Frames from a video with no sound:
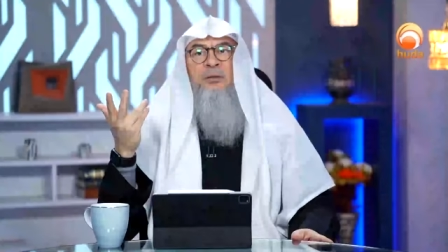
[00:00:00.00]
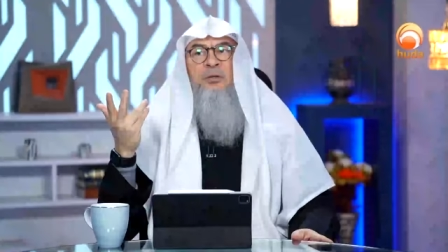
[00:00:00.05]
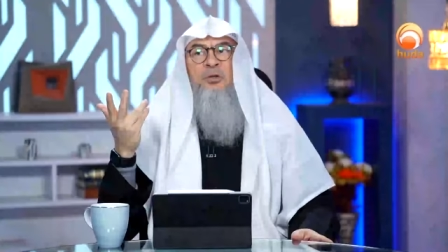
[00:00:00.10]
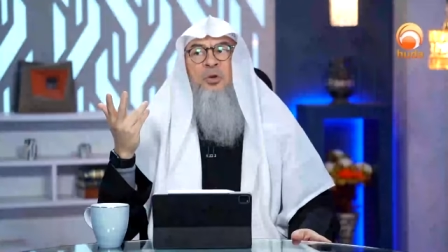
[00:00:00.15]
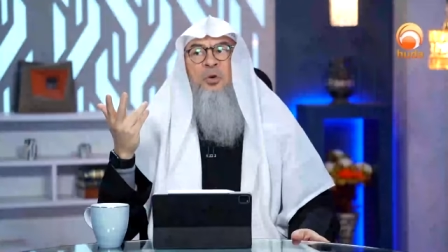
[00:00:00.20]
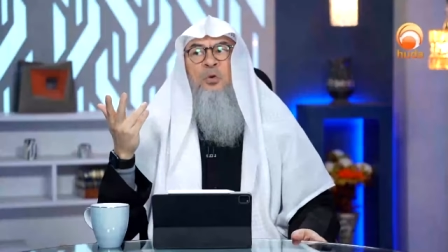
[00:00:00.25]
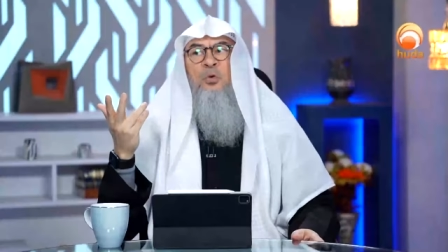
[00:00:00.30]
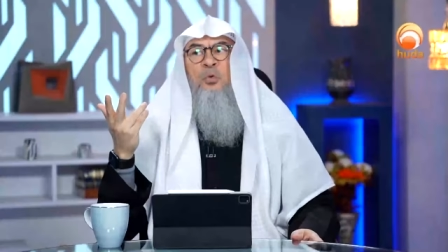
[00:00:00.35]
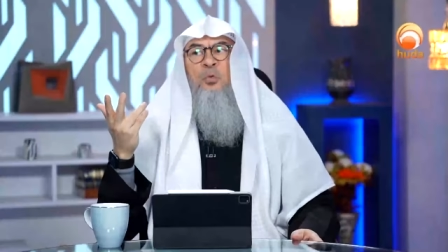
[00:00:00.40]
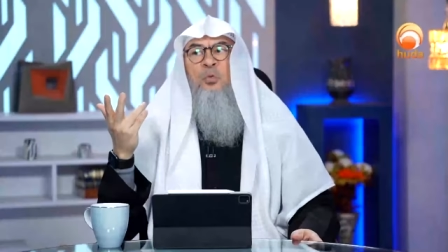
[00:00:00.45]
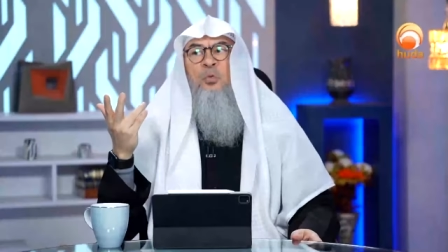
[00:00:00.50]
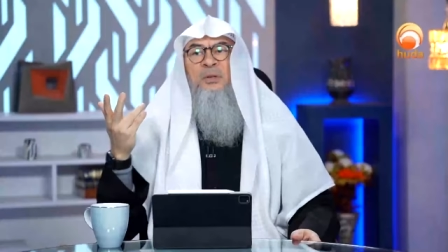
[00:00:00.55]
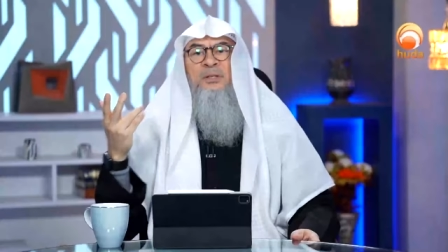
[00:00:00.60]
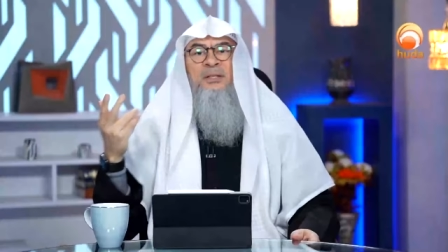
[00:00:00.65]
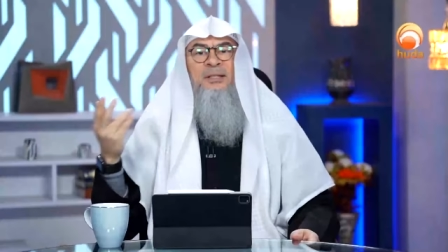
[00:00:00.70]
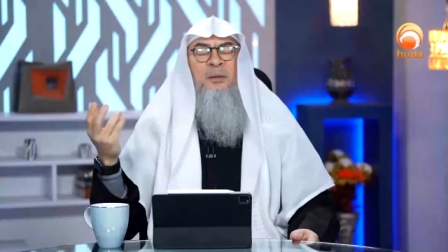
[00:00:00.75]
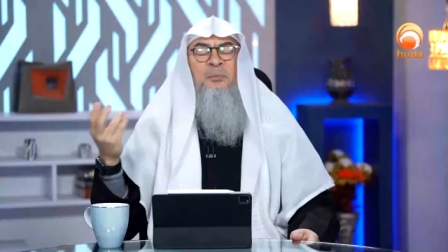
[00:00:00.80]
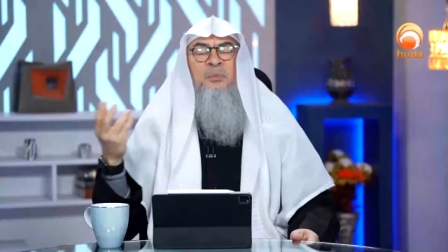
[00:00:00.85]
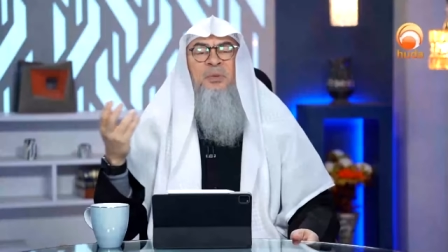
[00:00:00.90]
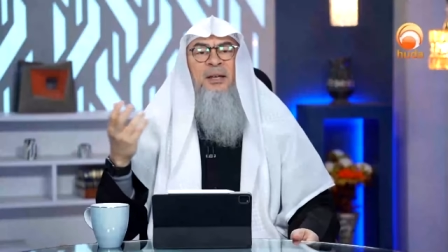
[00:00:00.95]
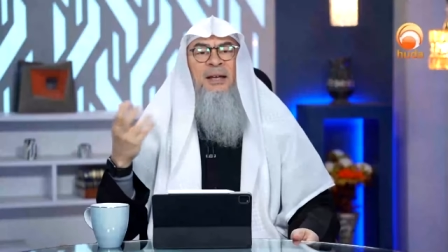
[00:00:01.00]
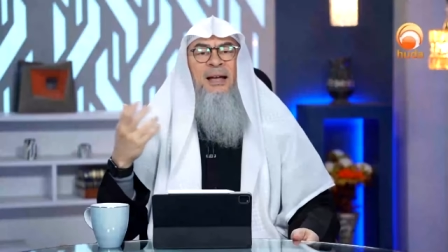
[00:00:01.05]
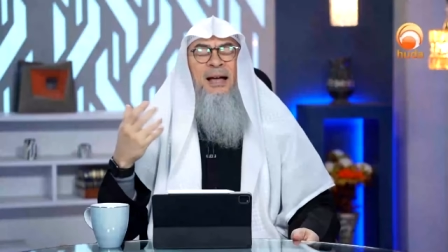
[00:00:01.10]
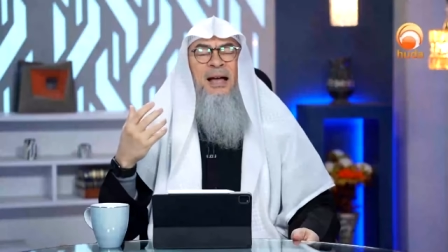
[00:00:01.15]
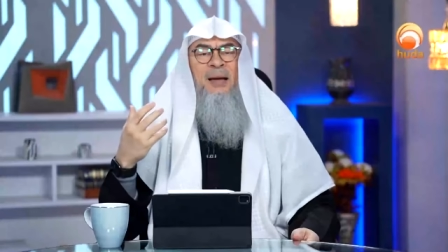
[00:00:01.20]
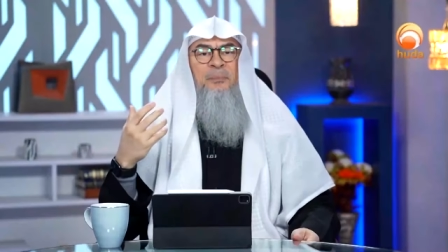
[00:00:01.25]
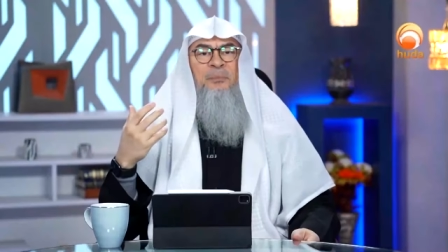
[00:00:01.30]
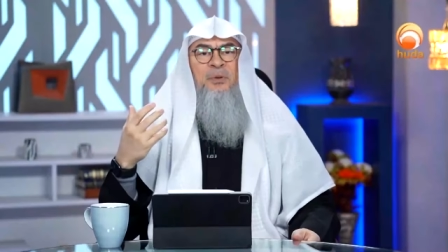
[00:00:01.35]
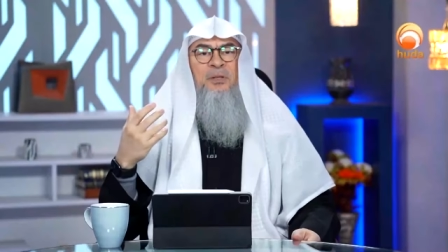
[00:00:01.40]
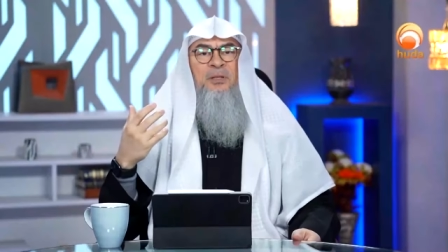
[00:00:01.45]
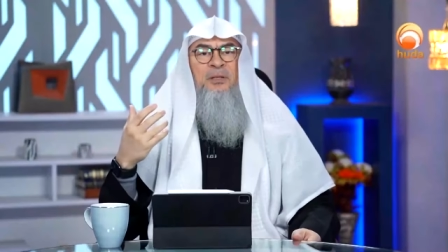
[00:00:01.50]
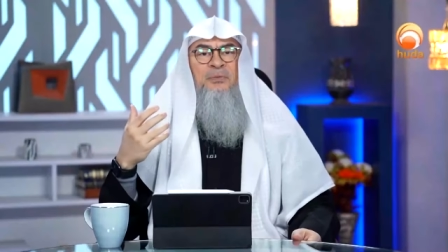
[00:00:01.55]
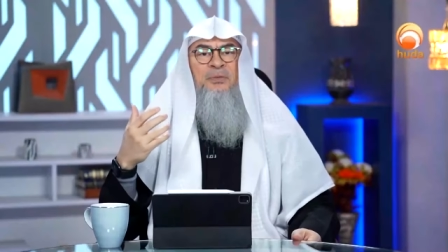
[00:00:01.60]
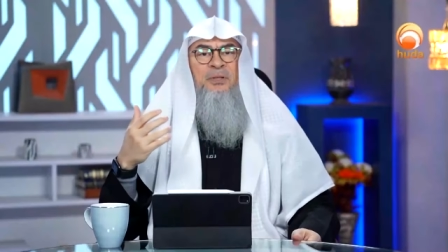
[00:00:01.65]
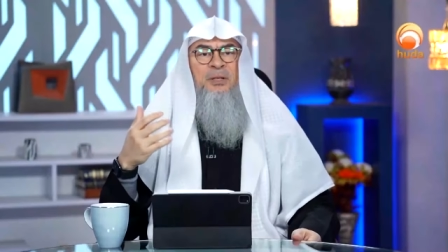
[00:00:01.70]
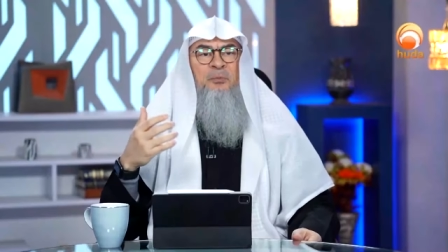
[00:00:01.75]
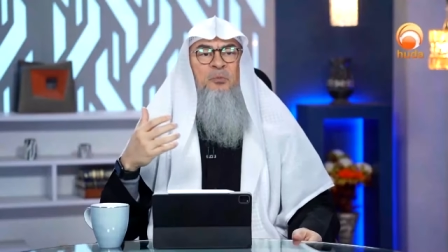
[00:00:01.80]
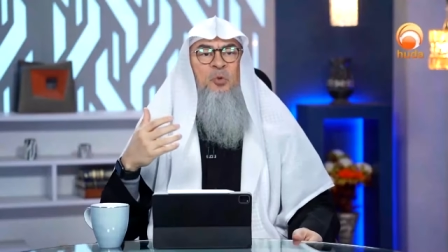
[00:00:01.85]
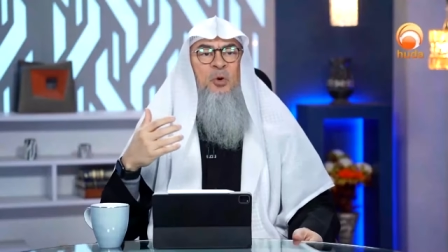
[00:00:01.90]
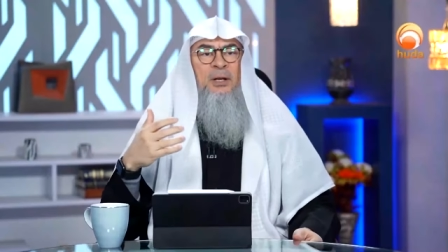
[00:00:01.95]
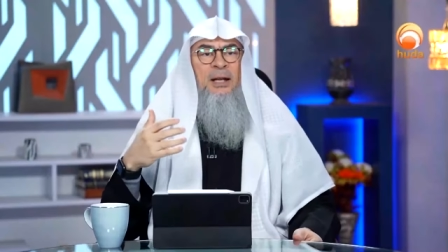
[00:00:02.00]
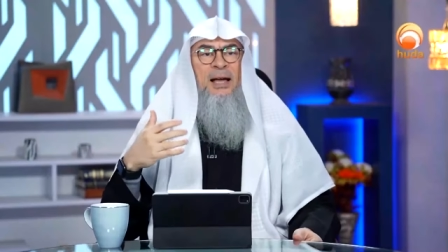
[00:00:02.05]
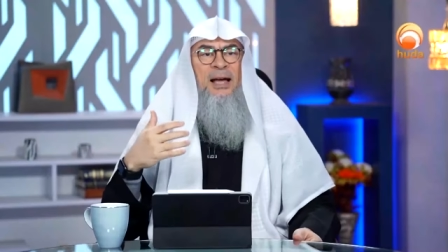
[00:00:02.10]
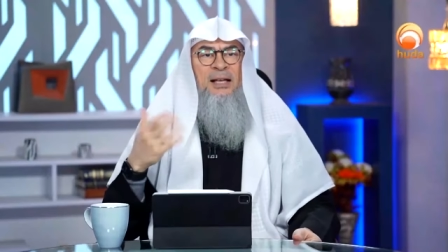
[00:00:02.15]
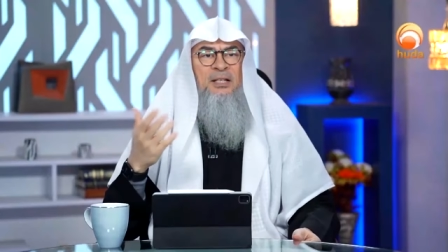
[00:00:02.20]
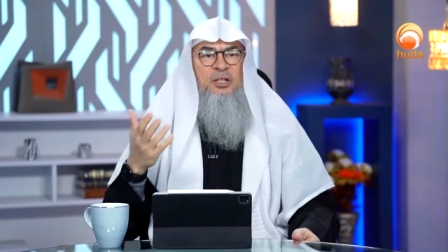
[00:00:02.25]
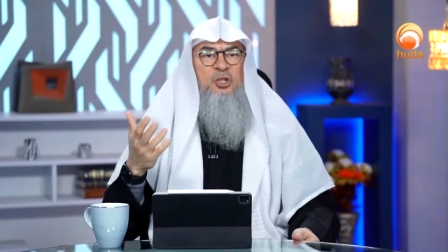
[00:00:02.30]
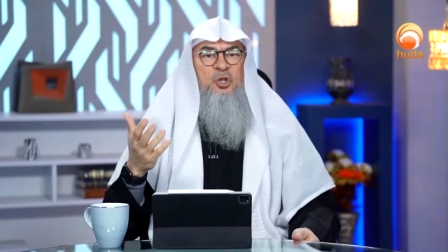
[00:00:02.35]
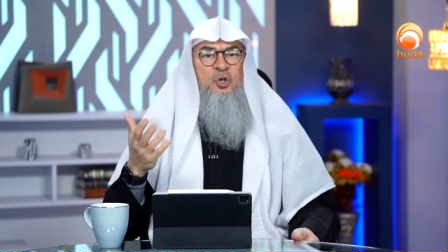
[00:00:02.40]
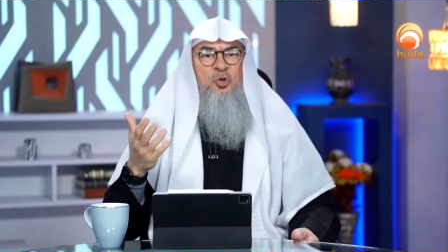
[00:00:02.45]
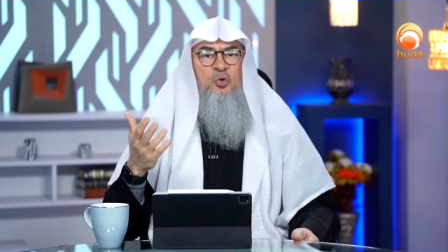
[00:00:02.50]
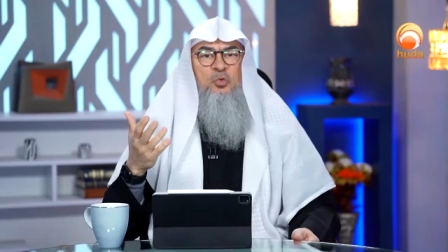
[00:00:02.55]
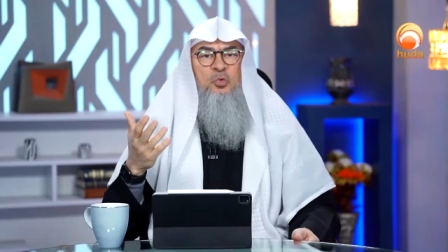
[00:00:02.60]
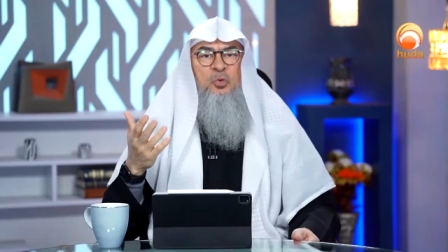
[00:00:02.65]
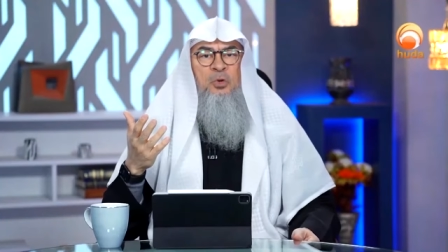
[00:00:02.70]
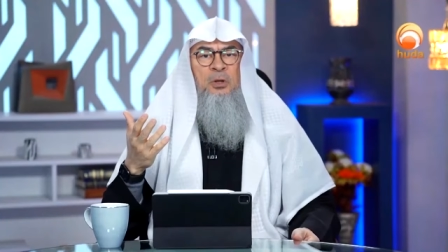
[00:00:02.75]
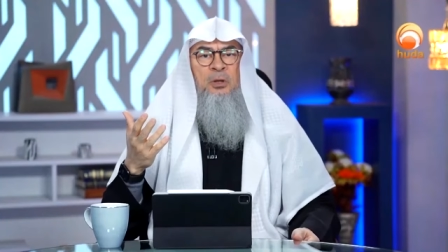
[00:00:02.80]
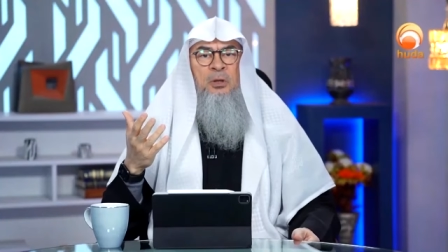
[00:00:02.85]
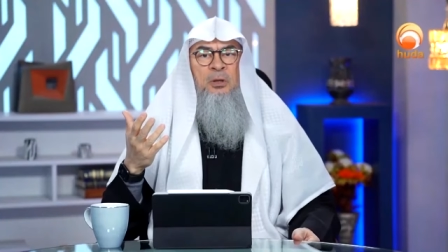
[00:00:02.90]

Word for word: So when something happens, if someone asks you